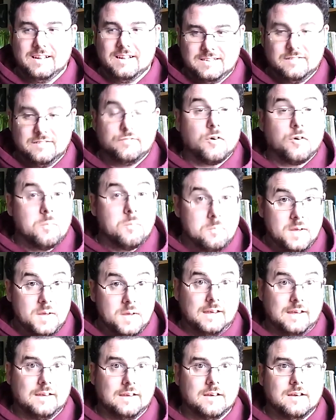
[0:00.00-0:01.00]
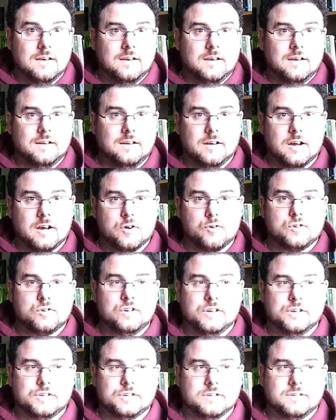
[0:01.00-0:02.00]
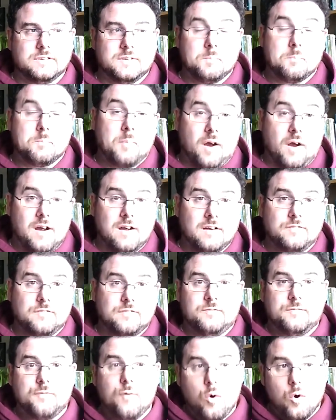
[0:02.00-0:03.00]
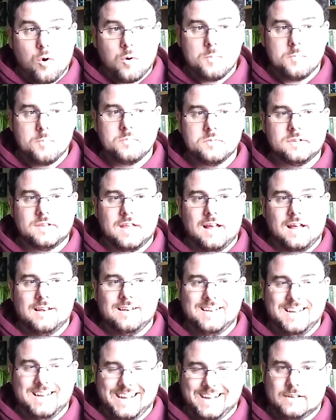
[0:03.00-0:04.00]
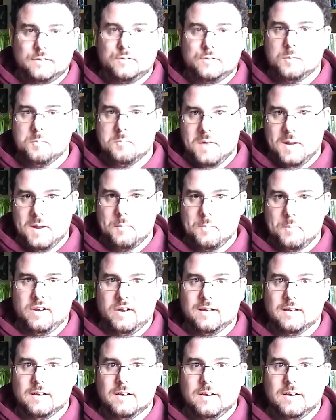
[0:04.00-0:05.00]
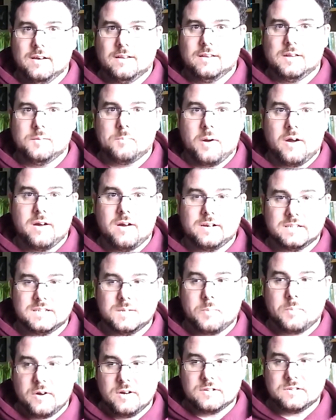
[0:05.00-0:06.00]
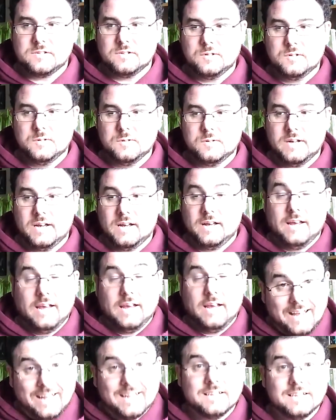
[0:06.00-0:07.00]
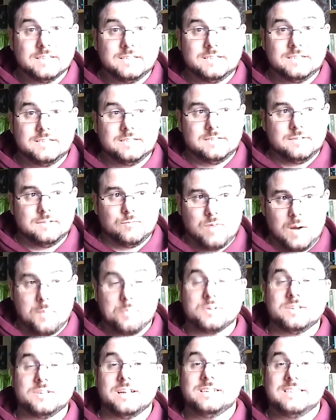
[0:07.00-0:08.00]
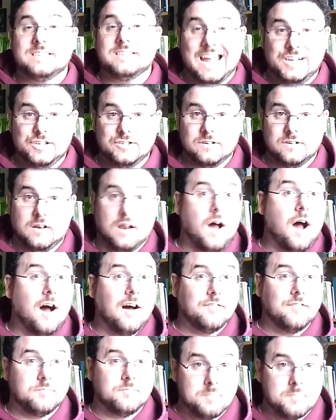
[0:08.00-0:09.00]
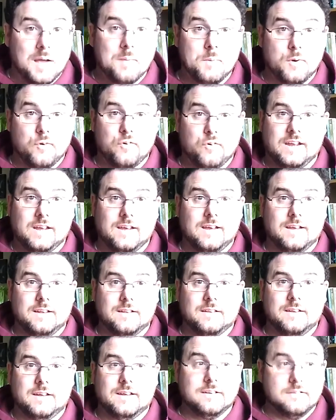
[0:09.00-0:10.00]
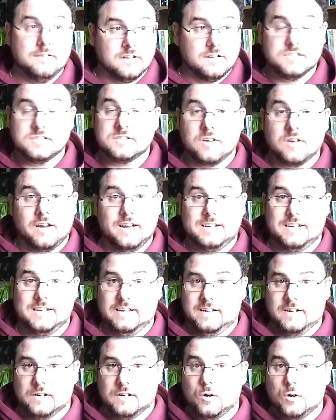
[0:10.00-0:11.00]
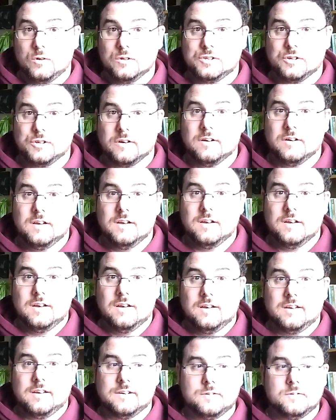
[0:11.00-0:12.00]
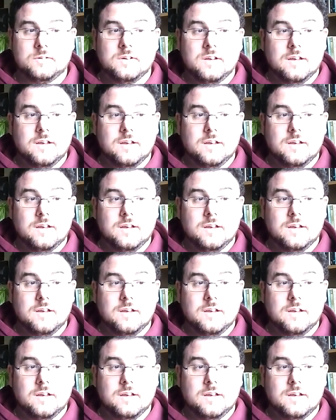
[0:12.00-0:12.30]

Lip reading: for me, in the Irish tradition, the bard forms that link to memory. The bard is the person who is representational of memory in a society, in a culture. You know,